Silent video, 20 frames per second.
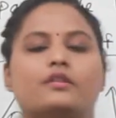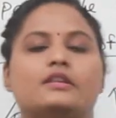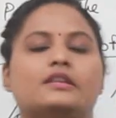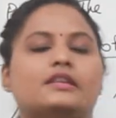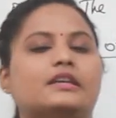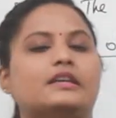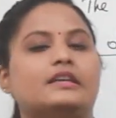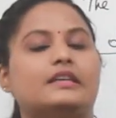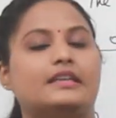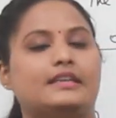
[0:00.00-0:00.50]

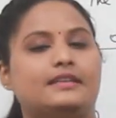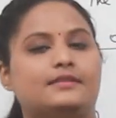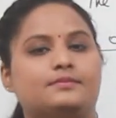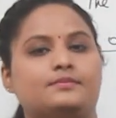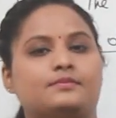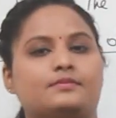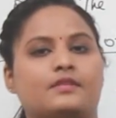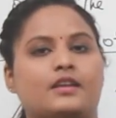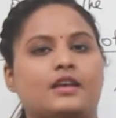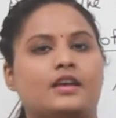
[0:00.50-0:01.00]
13.
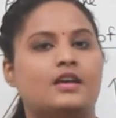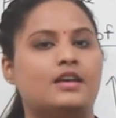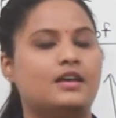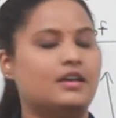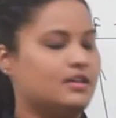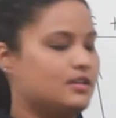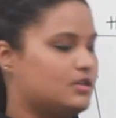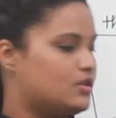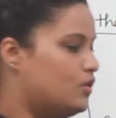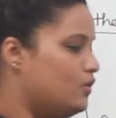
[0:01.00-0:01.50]

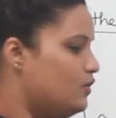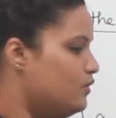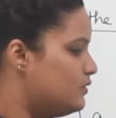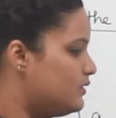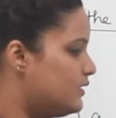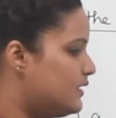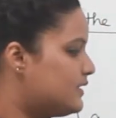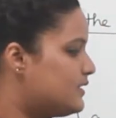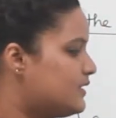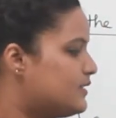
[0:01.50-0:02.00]
So
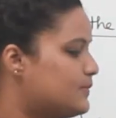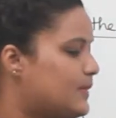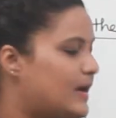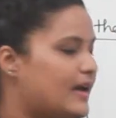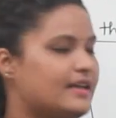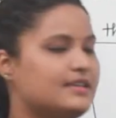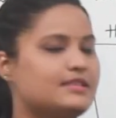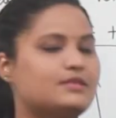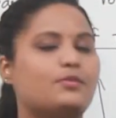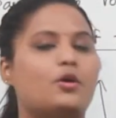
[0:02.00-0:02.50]
this is
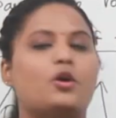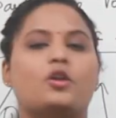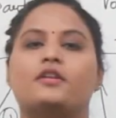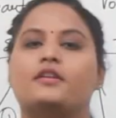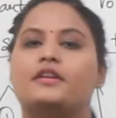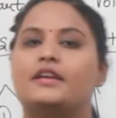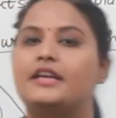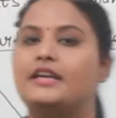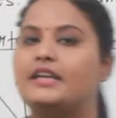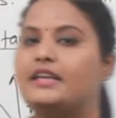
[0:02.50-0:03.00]
my smaller
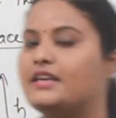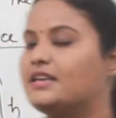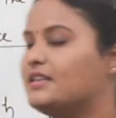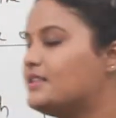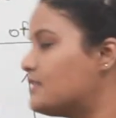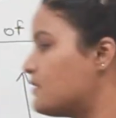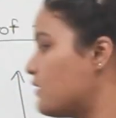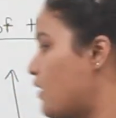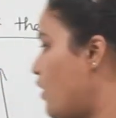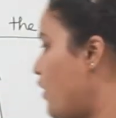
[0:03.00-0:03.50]

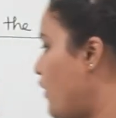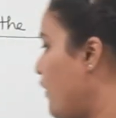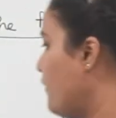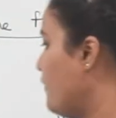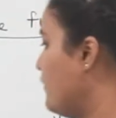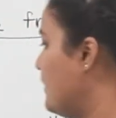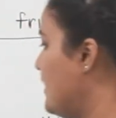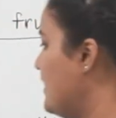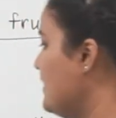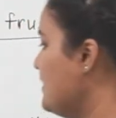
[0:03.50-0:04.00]
radius
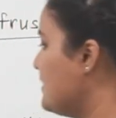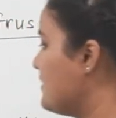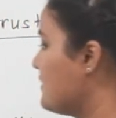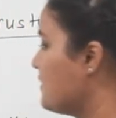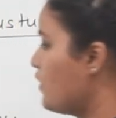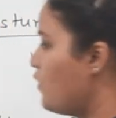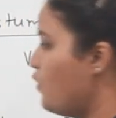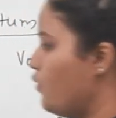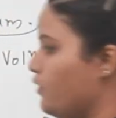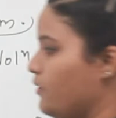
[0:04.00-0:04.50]
of this
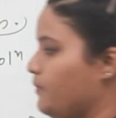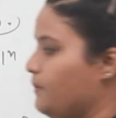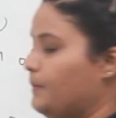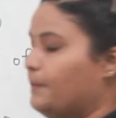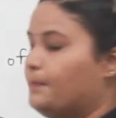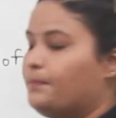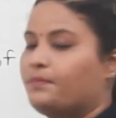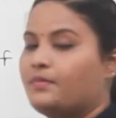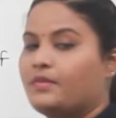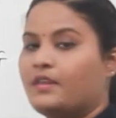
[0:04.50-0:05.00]
cone.
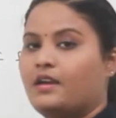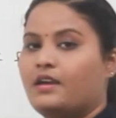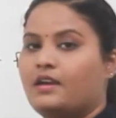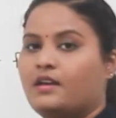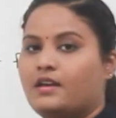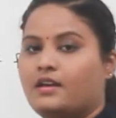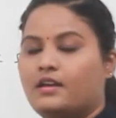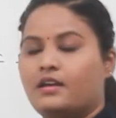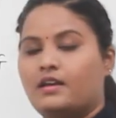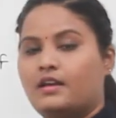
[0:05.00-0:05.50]

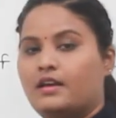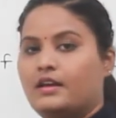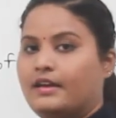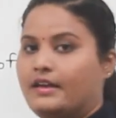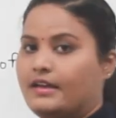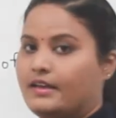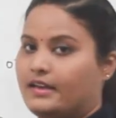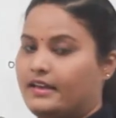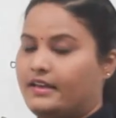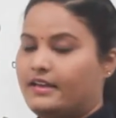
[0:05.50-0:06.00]

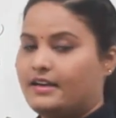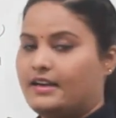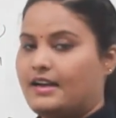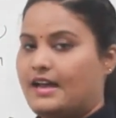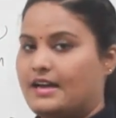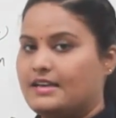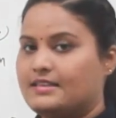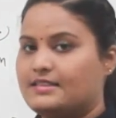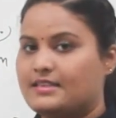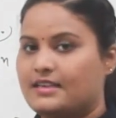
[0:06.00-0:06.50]
Clear
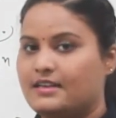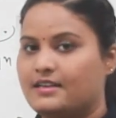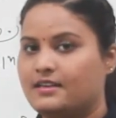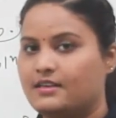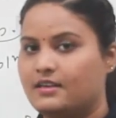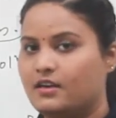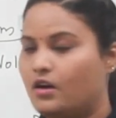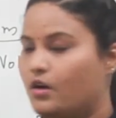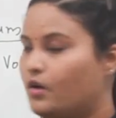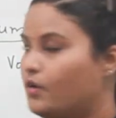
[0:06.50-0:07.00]
class?
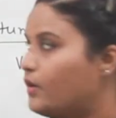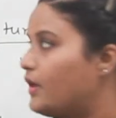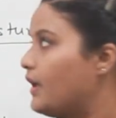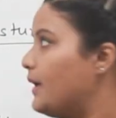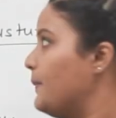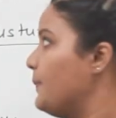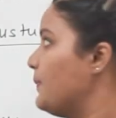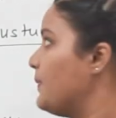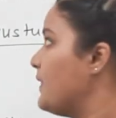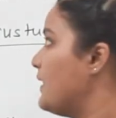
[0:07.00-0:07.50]

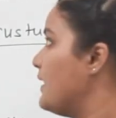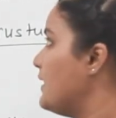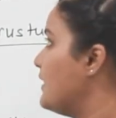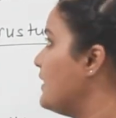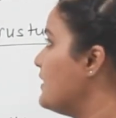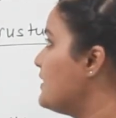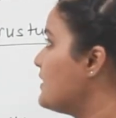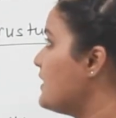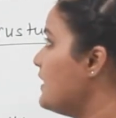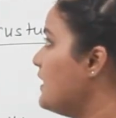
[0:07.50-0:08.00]
Okay.
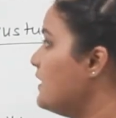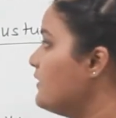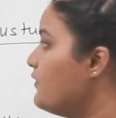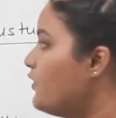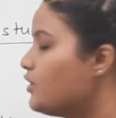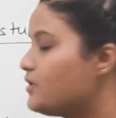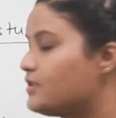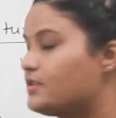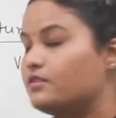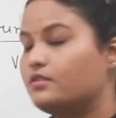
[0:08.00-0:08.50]
this
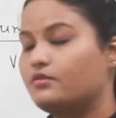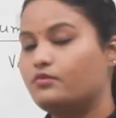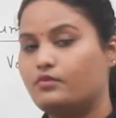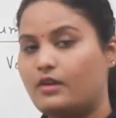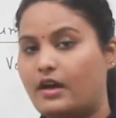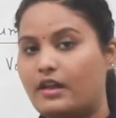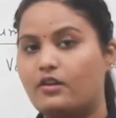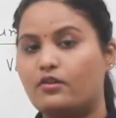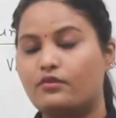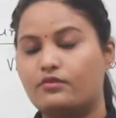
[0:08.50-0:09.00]
was the
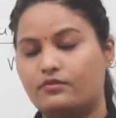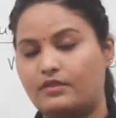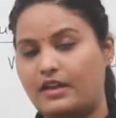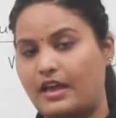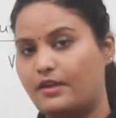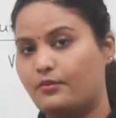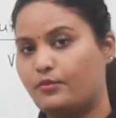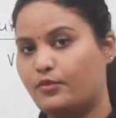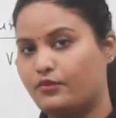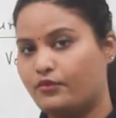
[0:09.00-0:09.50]
one of
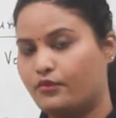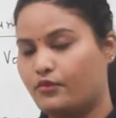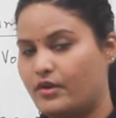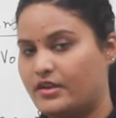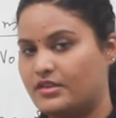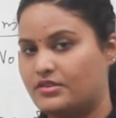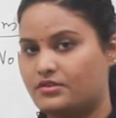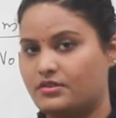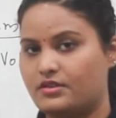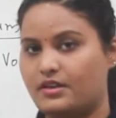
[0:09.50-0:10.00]
type of
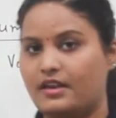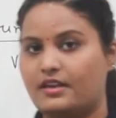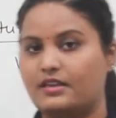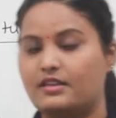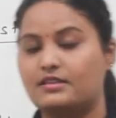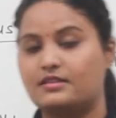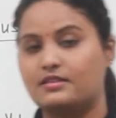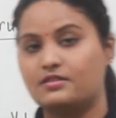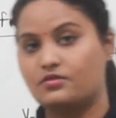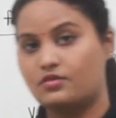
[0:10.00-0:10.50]
question, and
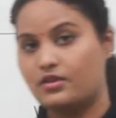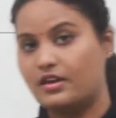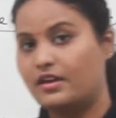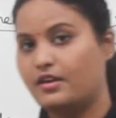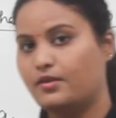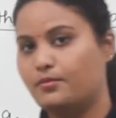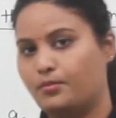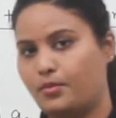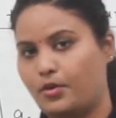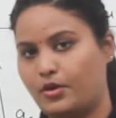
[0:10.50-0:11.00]
this is
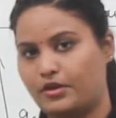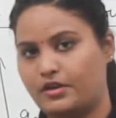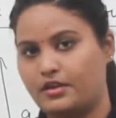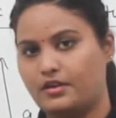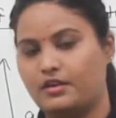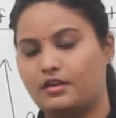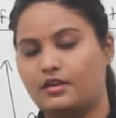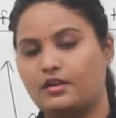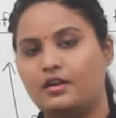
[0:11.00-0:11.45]
really important.